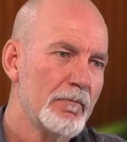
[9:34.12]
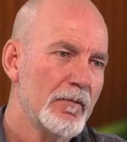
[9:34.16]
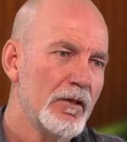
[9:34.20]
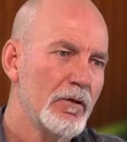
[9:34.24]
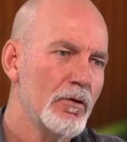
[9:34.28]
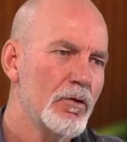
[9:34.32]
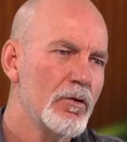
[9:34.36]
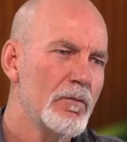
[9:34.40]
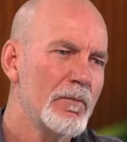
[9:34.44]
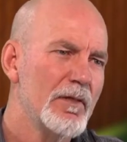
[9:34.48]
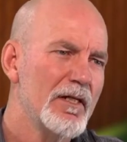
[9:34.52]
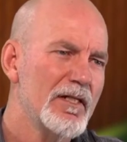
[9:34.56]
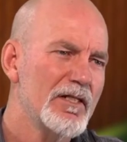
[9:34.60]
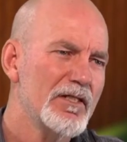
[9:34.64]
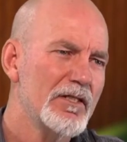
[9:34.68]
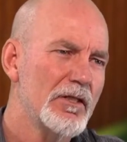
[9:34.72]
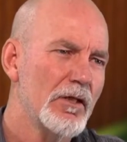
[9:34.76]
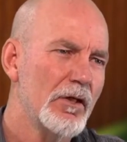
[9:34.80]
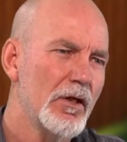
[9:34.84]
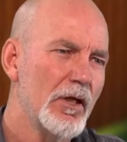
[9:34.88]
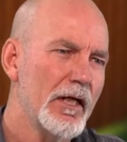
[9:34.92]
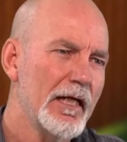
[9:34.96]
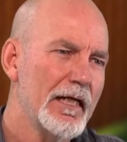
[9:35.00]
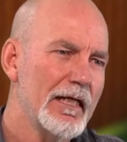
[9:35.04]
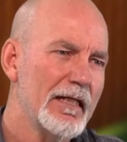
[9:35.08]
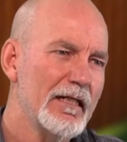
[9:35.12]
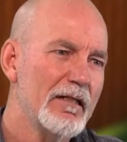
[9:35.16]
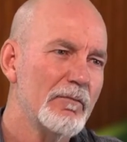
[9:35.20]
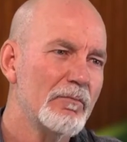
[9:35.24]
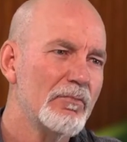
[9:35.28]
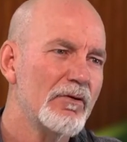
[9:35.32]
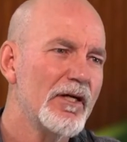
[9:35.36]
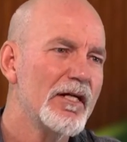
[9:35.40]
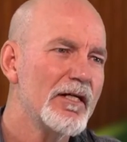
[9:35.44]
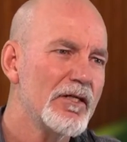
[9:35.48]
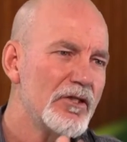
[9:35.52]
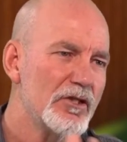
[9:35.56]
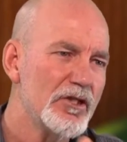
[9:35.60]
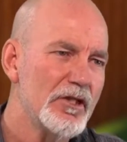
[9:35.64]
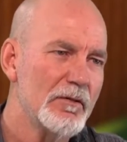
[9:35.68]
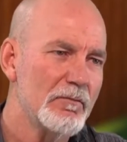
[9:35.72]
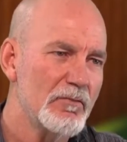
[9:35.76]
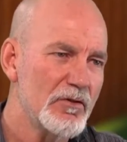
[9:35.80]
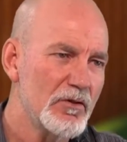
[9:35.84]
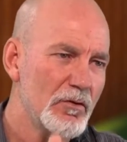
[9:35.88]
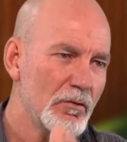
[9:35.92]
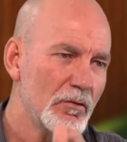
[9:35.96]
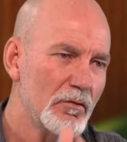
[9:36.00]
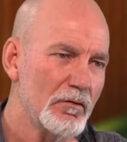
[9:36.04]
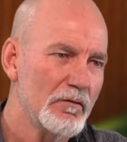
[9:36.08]
almost like an apprenticeship
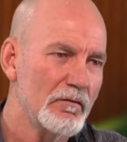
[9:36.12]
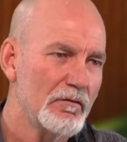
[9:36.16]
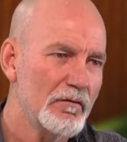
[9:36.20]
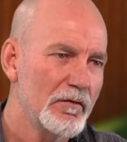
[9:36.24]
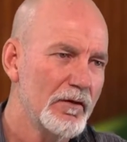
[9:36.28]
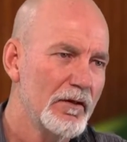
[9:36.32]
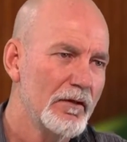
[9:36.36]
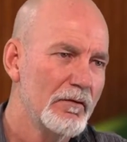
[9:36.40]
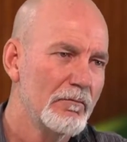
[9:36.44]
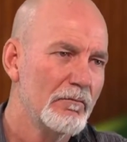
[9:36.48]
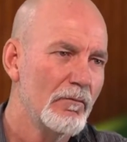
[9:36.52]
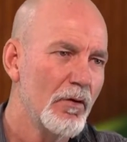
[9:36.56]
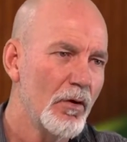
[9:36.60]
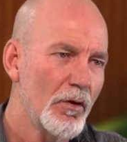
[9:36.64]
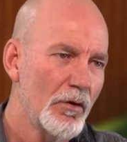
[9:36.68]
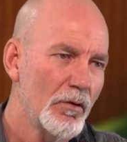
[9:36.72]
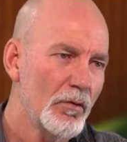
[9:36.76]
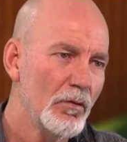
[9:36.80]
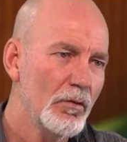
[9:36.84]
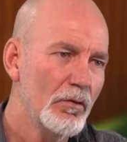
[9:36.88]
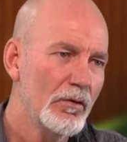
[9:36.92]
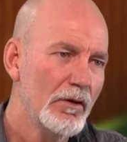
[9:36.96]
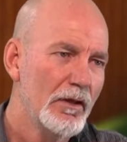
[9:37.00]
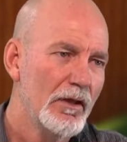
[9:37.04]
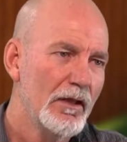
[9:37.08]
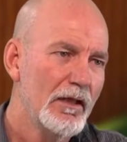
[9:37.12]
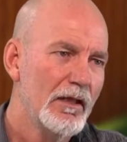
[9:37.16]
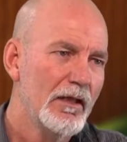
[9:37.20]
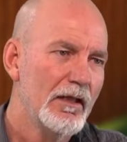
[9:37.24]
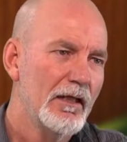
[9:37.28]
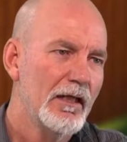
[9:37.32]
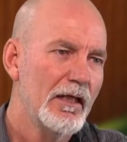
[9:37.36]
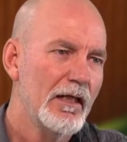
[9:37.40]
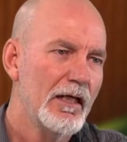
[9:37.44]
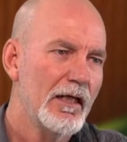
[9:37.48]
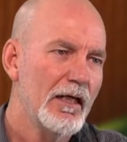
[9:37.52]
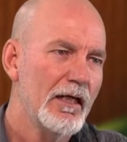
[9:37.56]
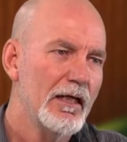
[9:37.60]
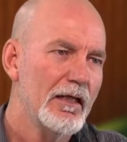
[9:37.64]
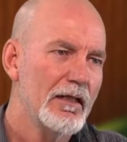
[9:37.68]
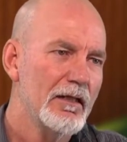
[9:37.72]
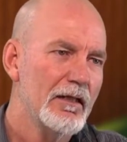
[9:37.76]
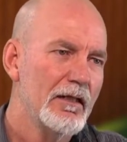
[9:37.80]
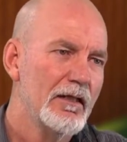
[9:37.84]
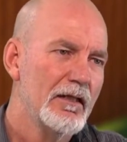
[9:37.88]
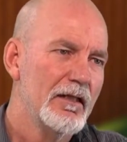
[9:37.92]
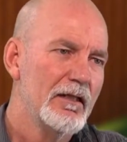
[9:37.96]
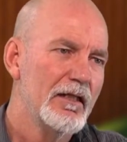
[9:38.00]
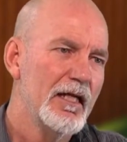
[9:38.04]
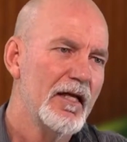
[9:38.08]
sort of model,
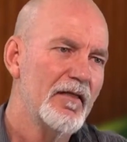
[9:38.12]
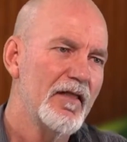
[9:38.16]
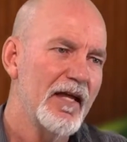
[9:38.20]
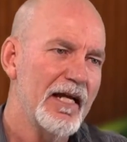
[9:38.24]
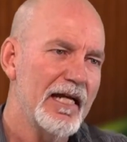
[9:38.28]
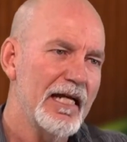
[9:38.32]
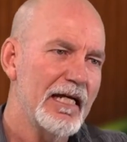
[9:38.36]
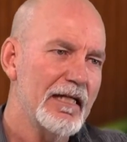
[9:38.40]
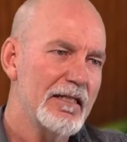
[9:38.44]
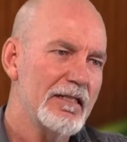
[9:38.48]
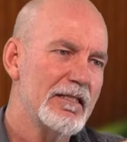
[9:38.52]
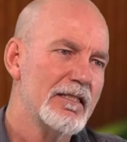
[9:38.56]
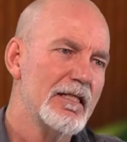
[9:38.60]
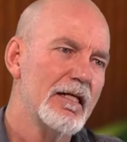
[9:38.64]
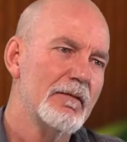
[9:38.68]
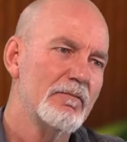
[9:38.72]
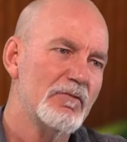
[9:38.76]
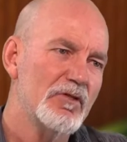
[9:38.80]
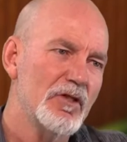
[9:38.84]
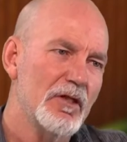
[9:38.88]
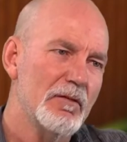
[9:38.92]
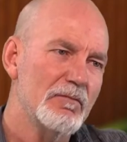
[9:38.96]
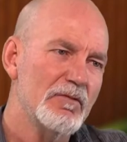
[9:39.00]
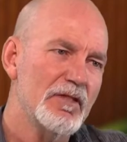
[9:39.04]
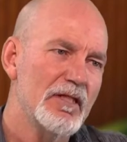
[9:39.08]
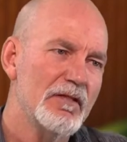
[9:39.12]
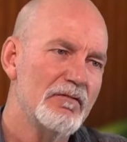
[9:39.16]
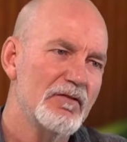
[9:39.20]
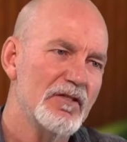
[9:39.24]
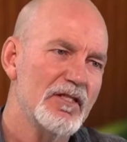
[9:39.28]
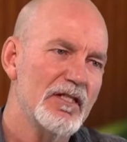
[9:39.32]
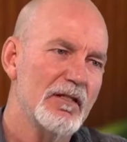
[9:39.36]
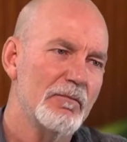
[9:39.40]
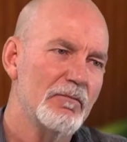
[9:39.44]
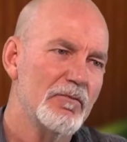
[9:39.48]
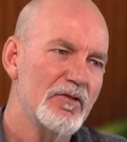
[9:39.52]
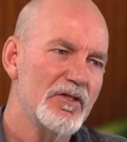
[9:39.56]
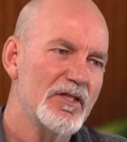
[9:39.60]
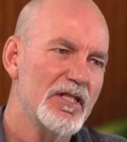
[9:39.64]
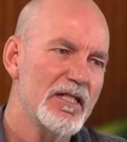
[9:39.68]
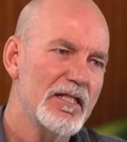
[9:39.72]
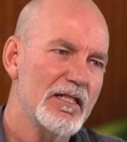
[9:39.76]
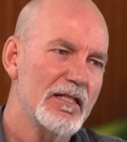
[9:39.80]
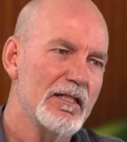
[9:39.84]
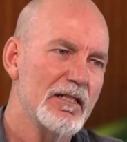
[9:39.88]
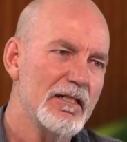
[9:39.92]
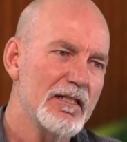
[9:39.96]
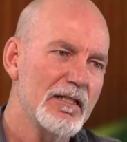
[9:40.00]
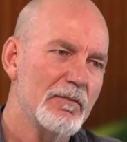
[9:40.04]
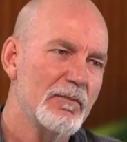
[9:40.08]
and they can sometimes give you some
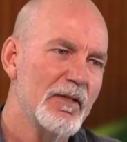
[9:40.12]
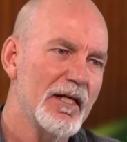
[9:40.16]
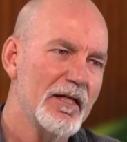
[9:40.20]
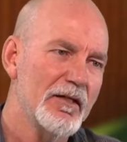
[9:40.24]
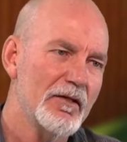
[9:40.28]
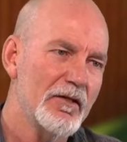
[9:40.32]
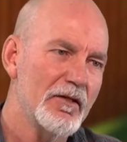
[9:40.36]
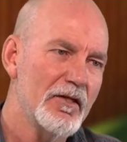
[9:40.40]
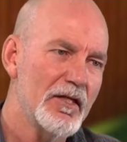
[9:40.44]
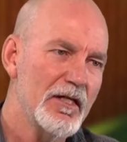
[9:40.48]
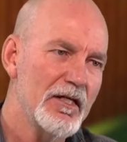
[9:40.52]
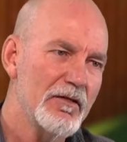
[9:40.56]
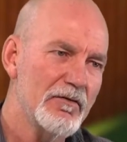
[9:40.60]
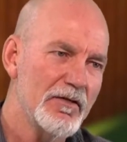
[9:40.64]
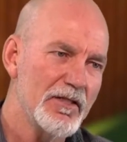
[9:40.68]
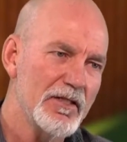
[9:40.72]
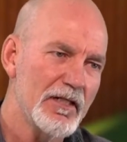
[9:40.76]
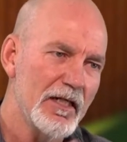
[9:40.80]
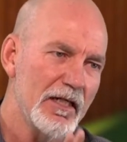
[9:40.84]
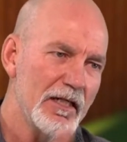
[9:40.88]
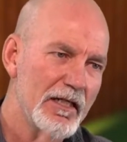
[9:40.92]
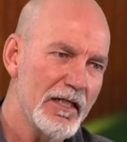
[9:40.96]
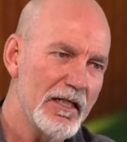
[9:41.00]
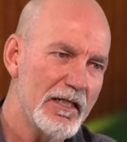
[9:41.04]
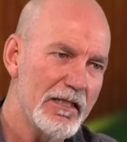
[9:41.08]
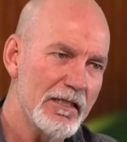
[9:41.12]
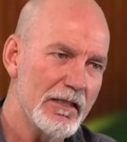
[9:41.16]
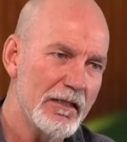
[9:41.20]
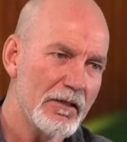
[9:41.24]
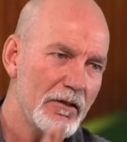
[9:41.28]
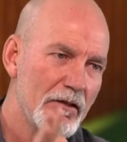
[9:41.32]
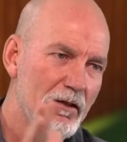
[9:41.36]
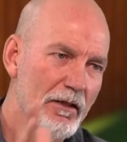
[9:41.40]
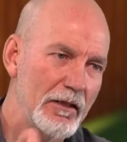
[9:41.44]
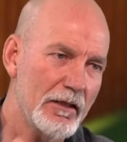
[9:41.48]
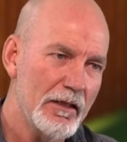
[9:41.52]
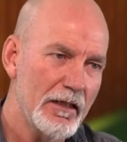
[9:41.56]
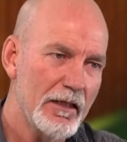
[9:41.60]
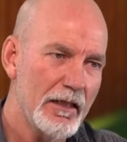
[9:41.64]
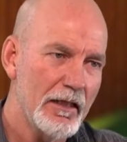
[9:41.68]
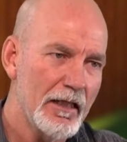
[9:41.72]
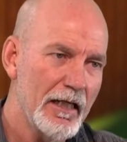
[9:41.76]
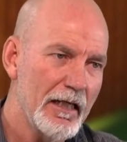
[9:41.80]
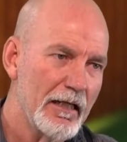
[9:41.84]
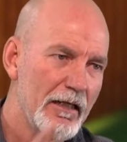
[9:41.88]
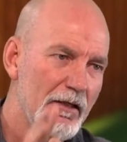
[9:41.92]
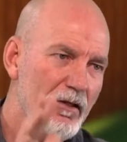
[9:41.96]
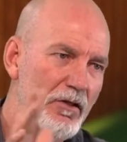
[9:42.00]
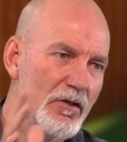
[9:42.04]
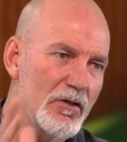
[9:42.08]
resistance about the theory. So you need to
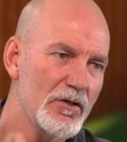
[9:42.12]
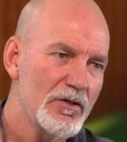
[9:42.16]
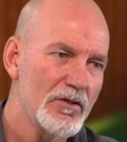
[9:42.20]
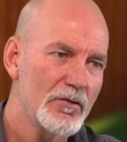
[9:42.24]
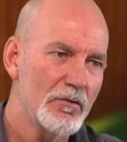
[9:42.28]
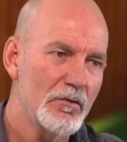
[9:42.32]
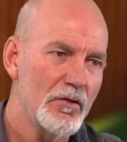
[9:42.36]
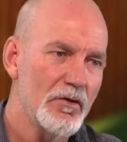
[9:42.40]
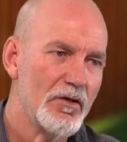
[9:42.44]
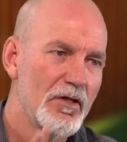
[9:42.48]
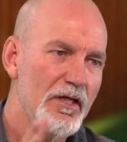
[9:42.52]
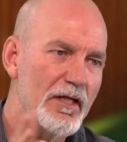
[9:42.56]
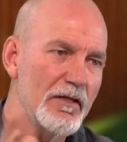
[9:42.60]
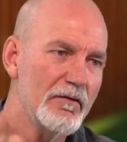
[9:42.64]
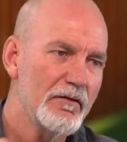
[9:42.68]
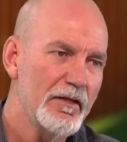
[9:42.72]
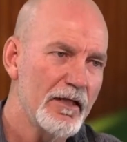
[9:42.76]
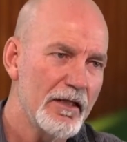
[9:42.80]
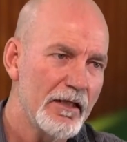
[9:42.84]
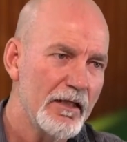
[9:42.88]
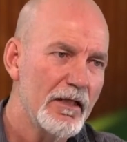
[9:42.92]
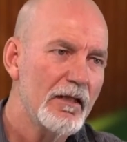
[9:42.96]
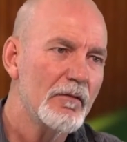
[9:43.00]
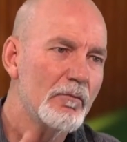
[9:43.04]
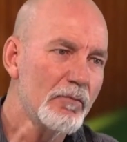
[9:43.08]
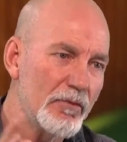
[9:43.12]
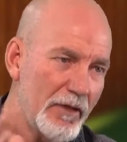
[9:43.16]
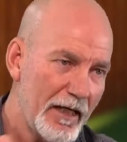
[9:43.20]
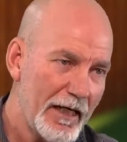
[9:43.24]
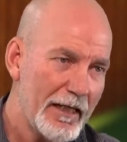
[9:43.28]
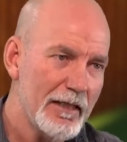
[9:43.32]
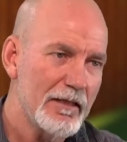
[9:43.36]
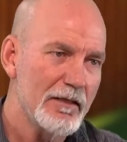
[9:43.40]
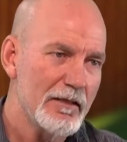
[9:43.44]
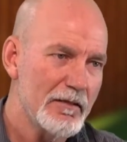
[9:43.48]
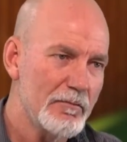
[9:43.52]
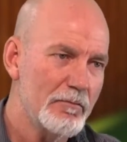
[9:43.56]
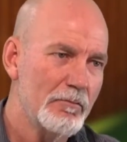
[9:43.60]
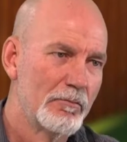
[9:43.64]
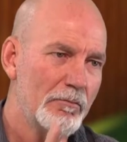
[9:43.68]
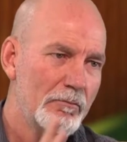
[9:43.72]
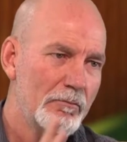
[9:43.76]
get a nice sort of theory practice